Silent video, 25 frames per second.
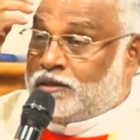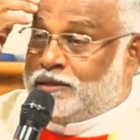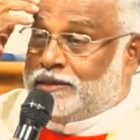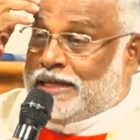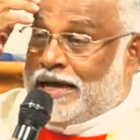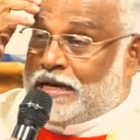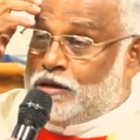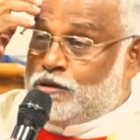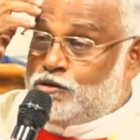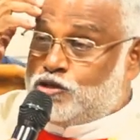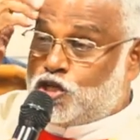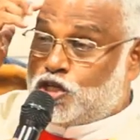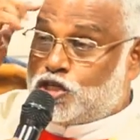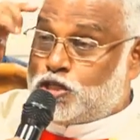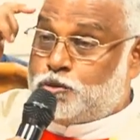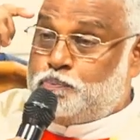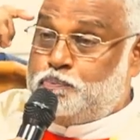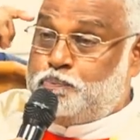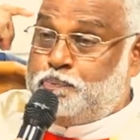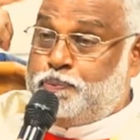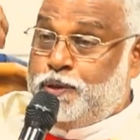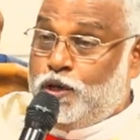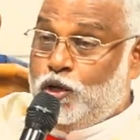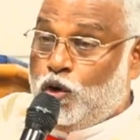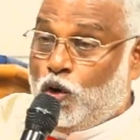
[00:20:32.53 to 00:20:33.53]
That which is
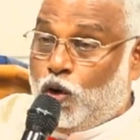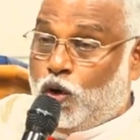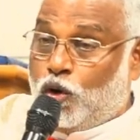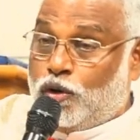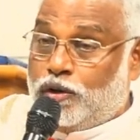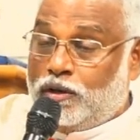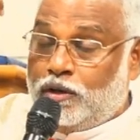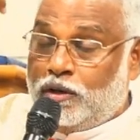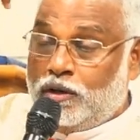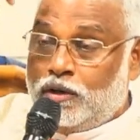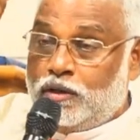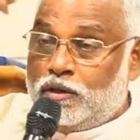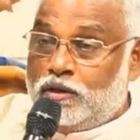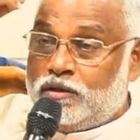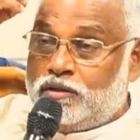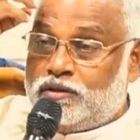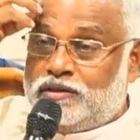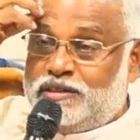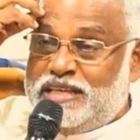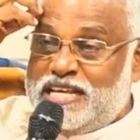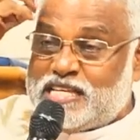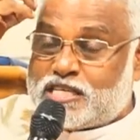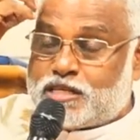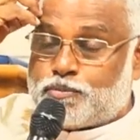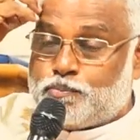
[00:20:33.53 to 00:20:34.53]

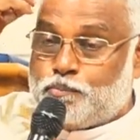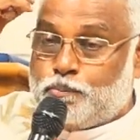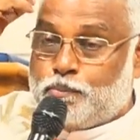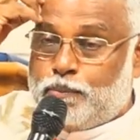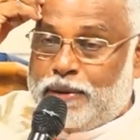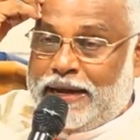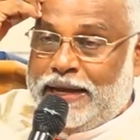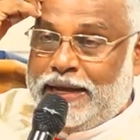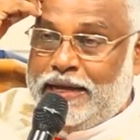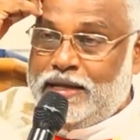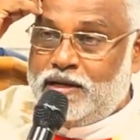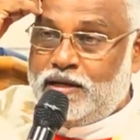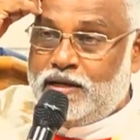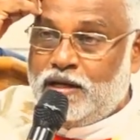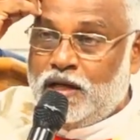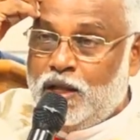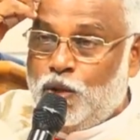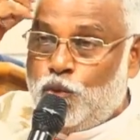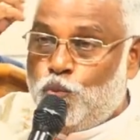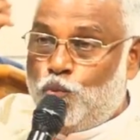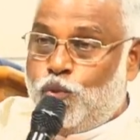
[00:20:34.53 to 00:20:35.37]
beyond this mind